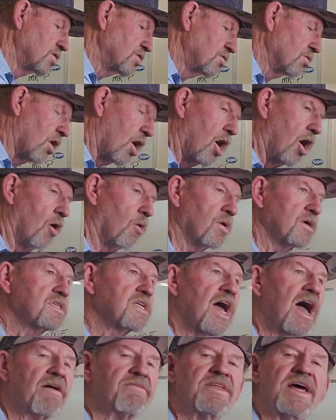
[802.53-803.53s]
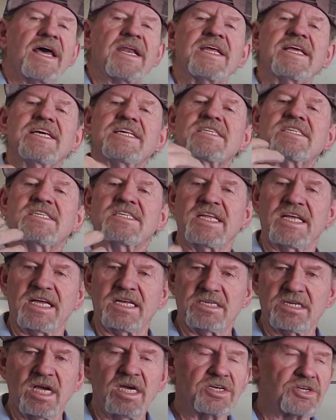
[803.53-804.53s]
you always have that
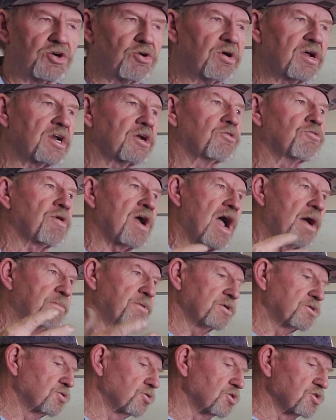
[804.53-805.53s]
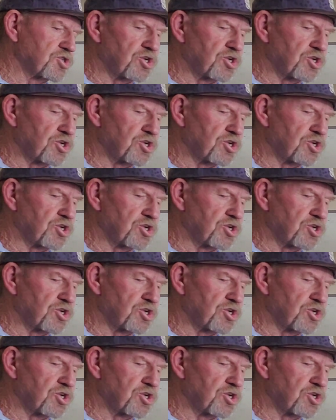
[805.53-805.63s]
instinct to go ahead and grab your tools.